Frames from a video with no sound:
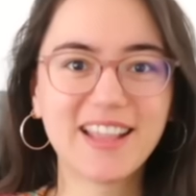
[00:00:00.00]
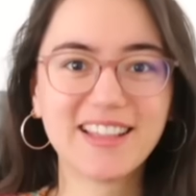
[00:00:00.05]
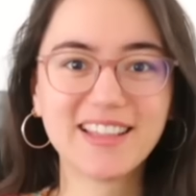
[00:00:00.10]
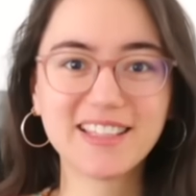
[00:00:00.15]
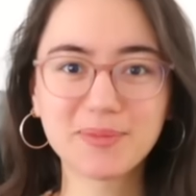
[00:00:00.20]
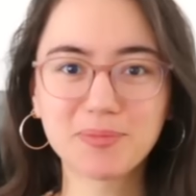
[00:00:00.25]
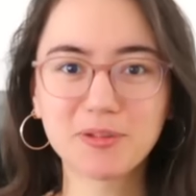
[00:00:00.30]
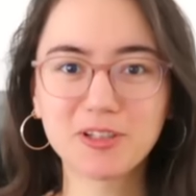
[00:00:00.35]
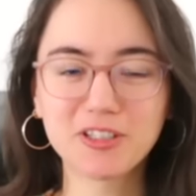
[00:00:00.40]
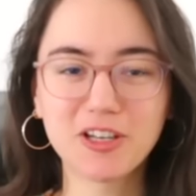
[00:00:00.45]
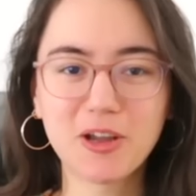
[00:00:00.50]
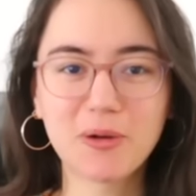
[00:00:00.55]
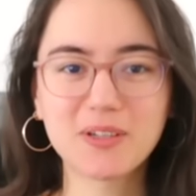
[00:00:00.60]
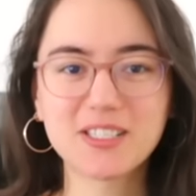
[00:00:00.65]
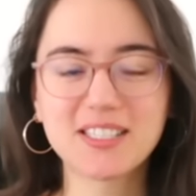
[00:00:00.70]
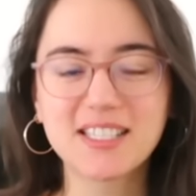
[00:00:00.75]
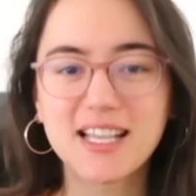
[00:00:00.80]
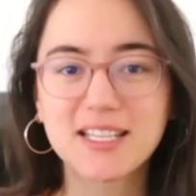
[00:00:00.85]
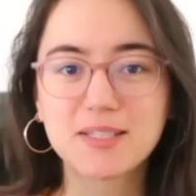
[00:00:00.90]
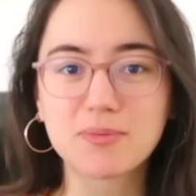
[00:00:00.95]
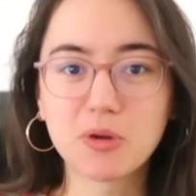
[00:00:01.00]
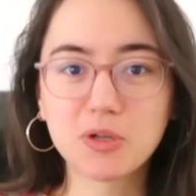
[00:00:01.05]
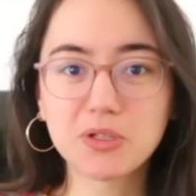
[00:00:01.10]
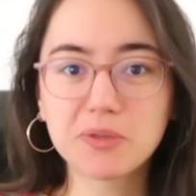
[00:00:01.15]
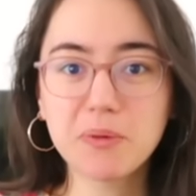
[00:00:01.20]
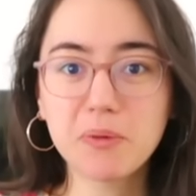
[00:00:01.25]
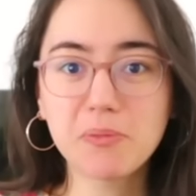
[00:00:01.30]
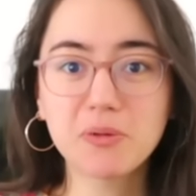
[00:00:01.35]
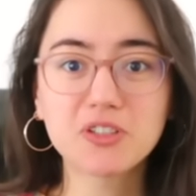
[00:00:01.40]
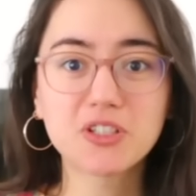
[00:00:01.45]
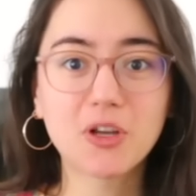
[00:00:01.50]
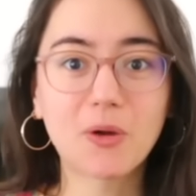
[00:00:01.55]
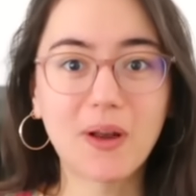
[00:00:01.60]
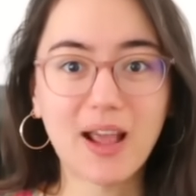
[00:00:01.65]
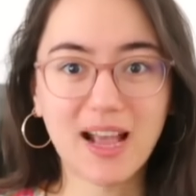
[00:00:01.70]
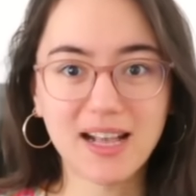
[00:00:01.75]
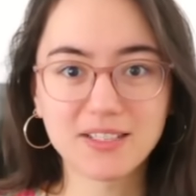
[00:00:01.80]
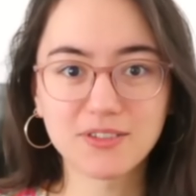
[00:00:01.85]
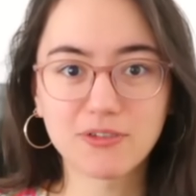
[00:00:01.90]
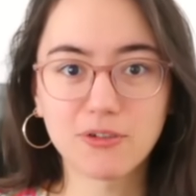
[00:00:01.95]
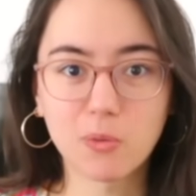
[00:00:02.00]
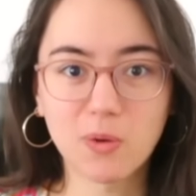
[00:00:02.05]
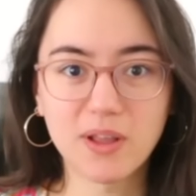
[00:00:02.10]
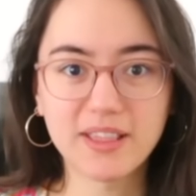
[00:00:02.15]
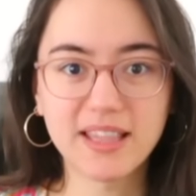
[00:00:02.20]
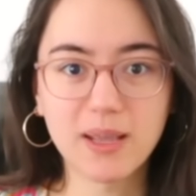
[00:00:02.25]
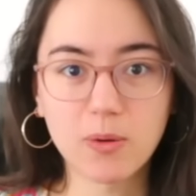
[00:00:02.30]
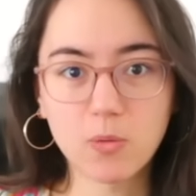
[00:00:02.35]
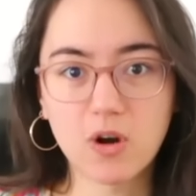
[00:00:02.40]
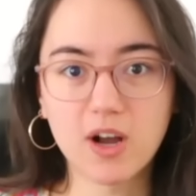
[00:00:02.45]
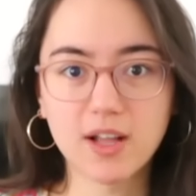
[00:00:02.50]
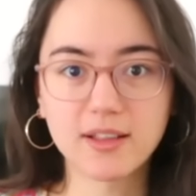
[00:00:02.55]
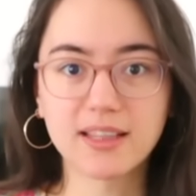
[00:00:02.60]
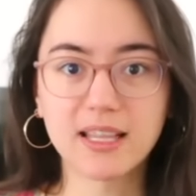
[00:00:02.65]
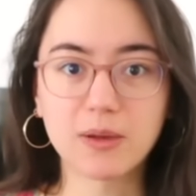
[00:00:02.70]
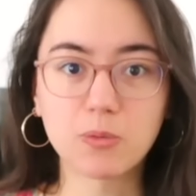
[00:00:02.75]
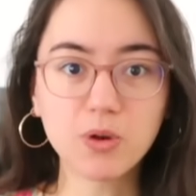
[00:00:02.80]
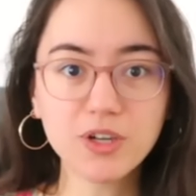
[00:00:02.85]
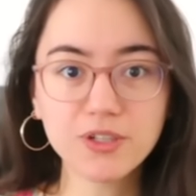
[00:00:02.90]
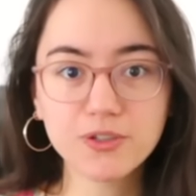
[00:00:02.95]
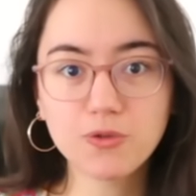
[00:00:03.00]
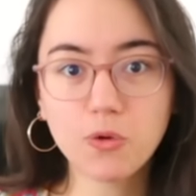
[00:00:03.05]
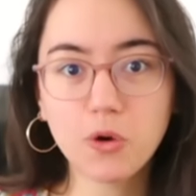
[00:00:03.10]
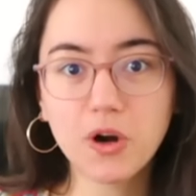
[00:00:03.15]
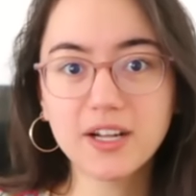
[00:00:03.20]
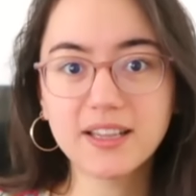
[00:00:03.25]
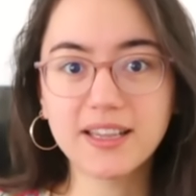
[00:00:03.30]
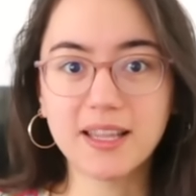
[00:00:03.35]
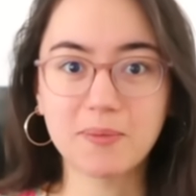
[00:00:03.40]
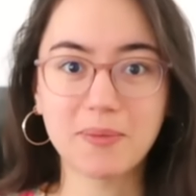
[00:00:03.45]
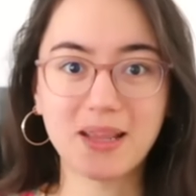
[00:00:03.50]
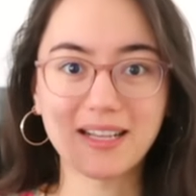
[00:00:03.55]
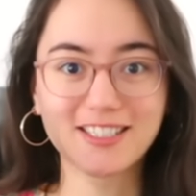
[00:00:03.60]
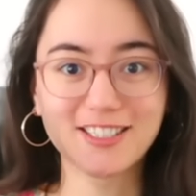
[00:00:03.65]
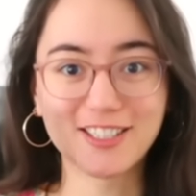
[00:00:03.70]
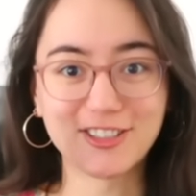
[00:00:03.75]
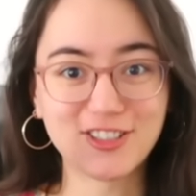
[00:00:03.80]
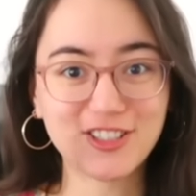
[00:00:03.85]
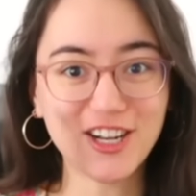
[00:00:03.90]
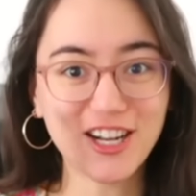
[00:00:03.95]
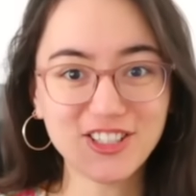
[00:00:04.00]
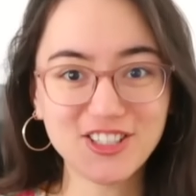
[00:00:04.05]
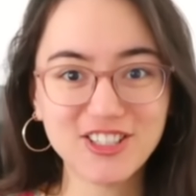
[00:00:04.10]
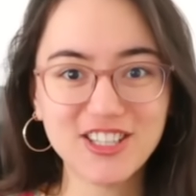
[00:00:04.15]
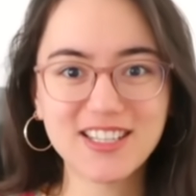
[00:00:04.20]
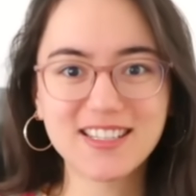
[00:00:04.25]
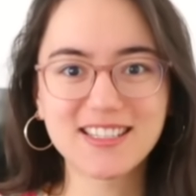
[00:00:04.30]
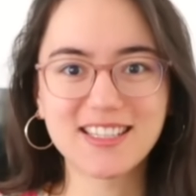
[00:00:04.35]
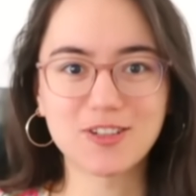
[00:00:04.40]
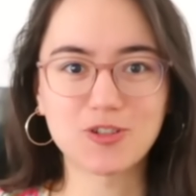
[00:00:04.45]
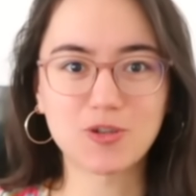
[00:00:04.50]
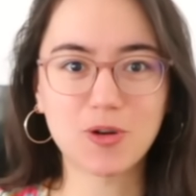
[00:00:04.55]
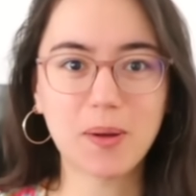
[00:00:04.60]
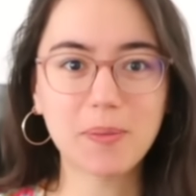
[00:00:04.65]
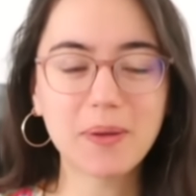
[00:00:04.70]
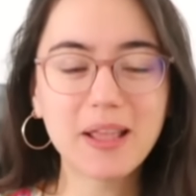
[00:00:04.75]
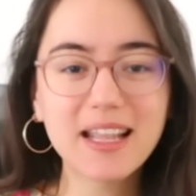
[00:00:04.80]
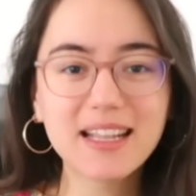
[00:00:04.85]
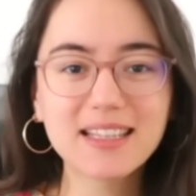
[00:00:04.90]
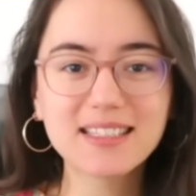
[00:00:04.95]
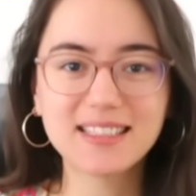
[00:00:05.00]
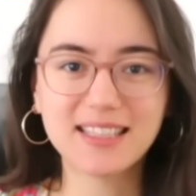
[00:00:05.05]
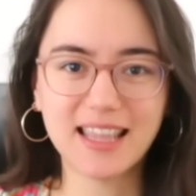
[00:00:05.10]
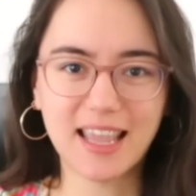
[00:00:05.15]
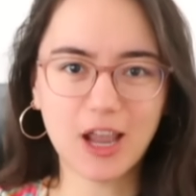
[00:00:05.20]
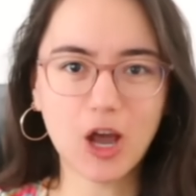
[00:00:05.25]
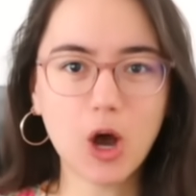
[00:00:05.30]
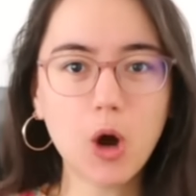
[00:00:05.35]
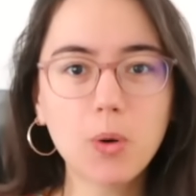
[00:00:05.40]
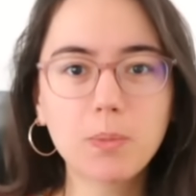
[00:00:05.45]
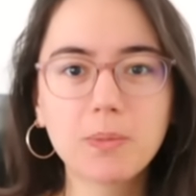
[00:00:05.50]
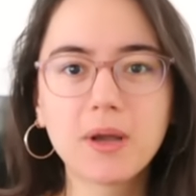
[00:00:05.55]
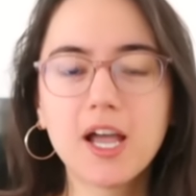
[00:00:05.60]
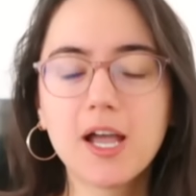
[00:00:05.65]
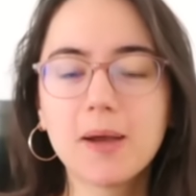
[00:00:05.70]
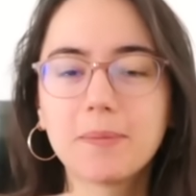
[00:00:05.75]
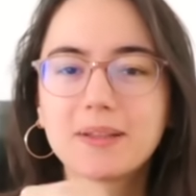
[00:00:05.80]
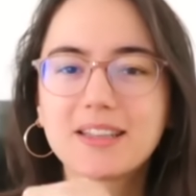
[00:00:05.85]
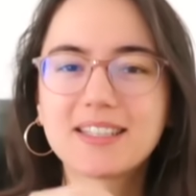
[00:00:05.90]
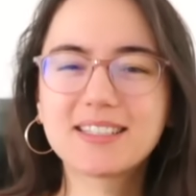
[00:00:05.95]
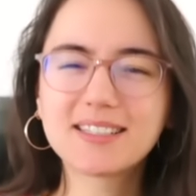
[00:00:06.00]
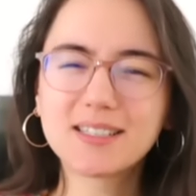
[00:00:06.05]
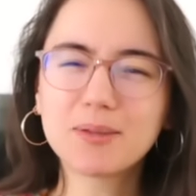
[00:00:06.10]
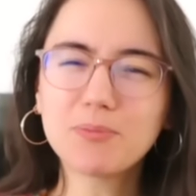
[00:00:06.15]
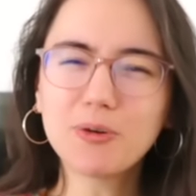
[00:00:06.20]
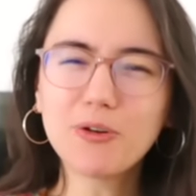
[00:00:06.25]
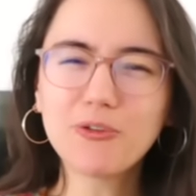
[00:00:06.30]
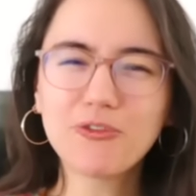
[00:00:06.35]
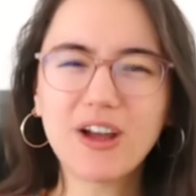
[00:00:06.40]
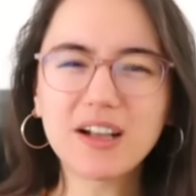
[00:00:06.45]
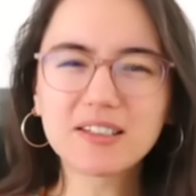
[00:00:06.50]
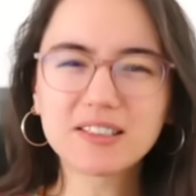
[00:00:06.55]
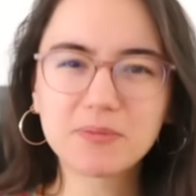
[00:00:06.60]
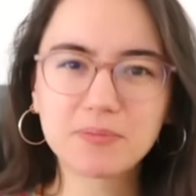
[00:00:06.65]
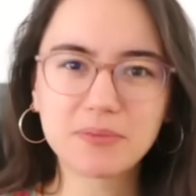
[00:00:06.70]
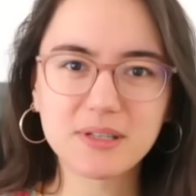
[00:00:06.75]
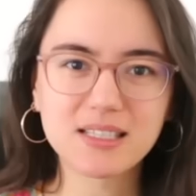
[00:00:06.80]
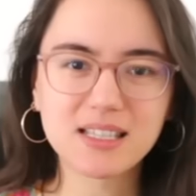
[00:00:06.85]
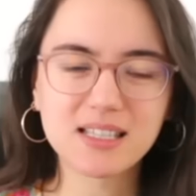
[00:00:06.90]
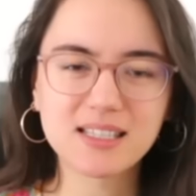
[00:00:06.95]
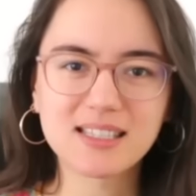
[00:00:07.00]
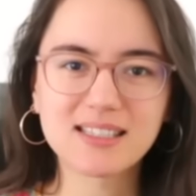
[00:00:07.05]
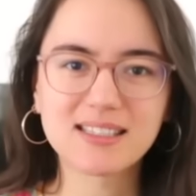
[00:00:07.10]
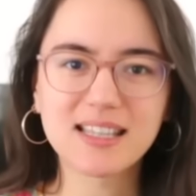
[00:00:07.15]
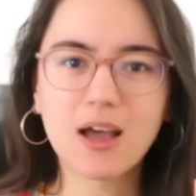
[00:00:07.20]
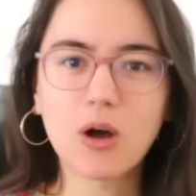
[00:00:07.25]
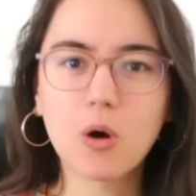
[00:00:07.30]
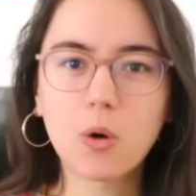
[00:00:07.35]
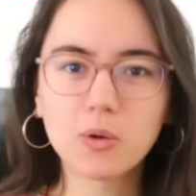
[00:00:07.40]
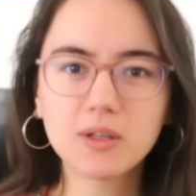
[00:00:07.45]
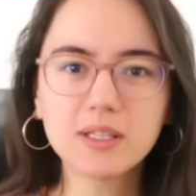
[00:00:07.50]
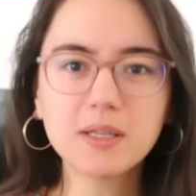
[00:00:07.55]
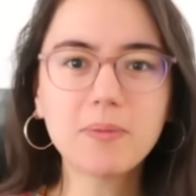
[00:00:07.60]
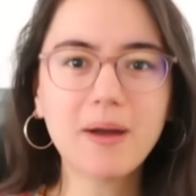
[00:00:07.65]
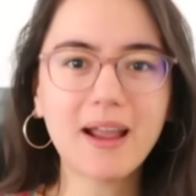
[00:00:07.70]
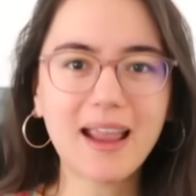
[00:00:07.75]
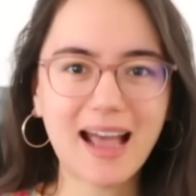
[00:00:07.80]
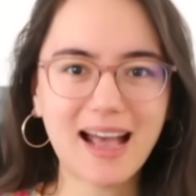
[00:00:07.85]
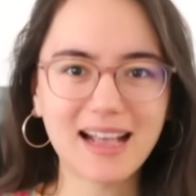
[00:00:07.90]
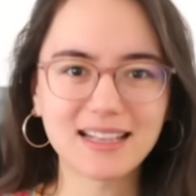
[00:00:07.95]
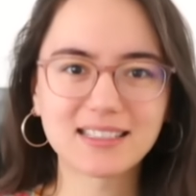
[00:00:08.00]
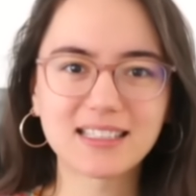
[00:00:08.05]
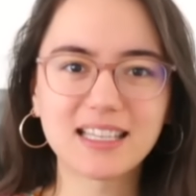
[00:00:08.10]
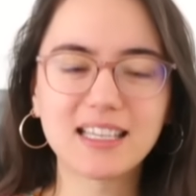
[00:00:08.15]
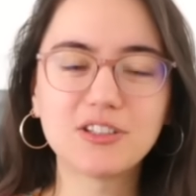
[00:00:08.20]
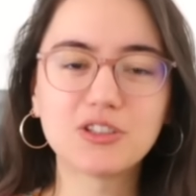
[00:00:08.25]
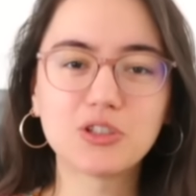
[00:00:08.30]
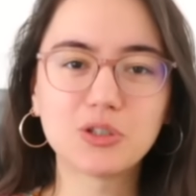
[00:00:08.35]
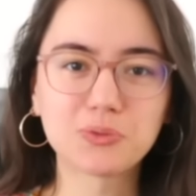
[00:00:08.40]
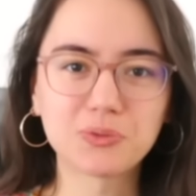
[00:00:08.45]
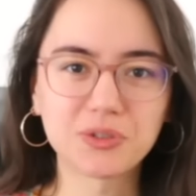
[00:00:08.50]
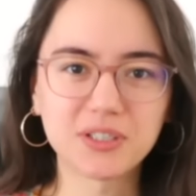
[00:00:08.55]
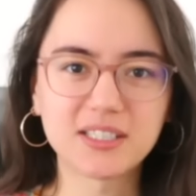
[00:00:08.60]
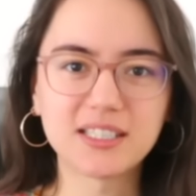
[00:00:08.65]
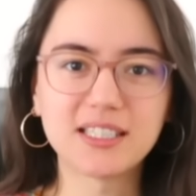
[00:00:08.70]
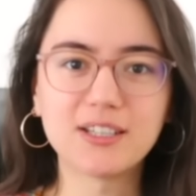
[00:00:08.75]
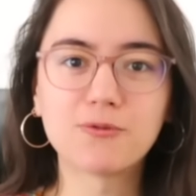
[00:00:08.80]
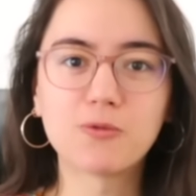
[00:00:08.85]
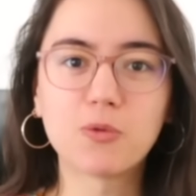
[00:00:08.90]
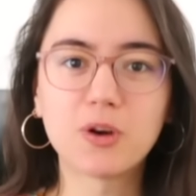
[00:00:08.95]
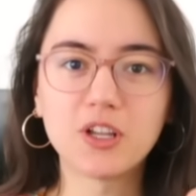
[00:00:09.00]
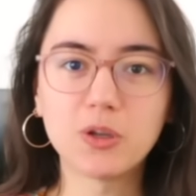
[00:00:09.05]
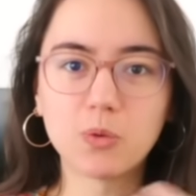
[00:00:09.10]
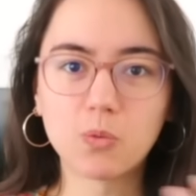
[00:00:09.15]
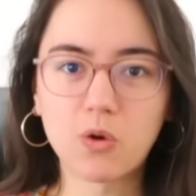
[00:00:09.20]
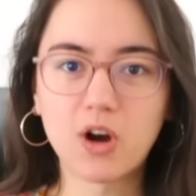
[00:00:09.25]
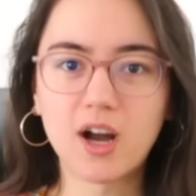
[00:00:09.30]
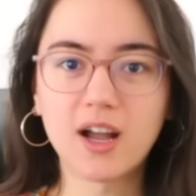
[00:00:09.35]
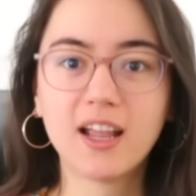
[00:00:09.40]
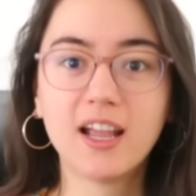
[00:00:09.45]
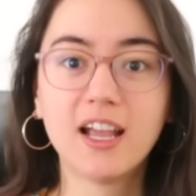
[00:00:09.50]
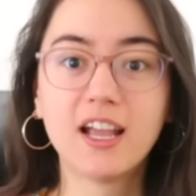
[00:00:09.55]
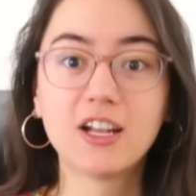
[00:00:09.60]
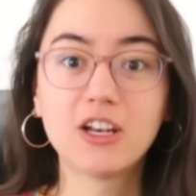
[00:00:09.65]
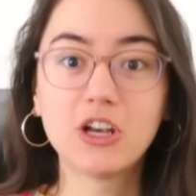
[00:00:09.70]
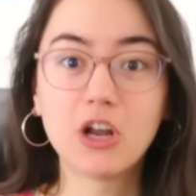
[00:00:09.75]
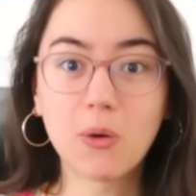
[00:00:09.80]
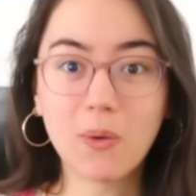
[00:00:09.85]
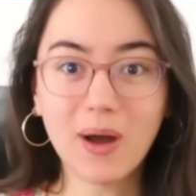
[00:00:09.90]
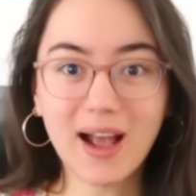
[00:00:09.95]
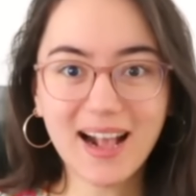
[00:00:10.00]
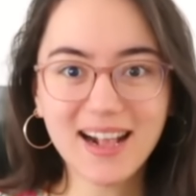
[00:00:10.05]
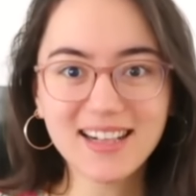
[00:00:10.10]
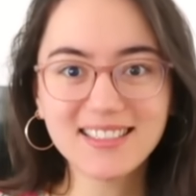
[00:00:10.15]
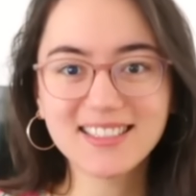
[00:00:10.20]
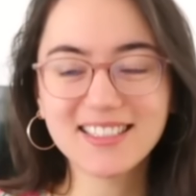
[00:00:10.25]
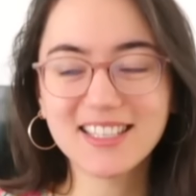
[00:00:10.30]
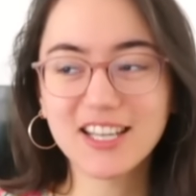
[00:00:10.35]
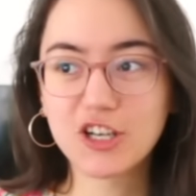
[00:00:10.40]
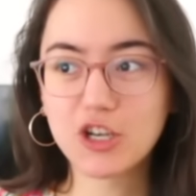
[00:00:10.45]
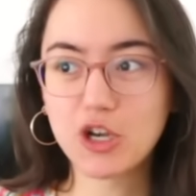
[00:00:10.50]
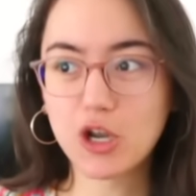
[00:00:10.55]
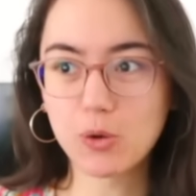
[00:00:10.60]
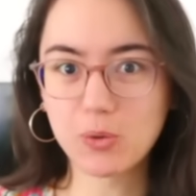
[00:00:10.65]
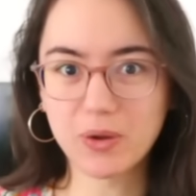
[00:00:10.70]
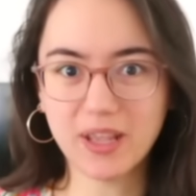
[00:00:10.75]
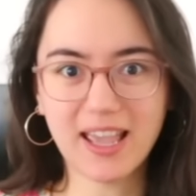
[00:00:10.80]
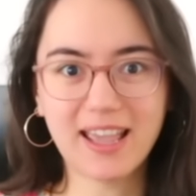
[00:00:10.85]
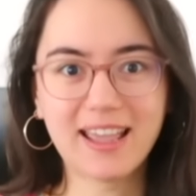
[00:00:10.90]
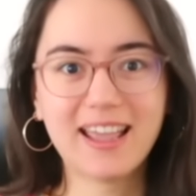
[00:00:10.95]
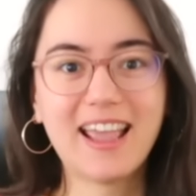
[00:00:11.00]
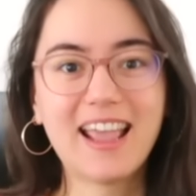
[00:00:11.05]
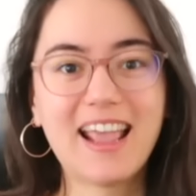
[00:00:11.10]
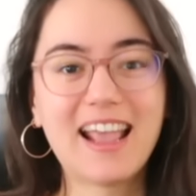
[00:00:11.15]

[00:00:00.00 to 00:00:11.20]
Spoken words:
In this book, Noah says most people don't ask for what they want. They wish for it, they make suggestions and drop hints, they hope, but the simple fact of business is that only by asking do you receive what you want. No ask, no get.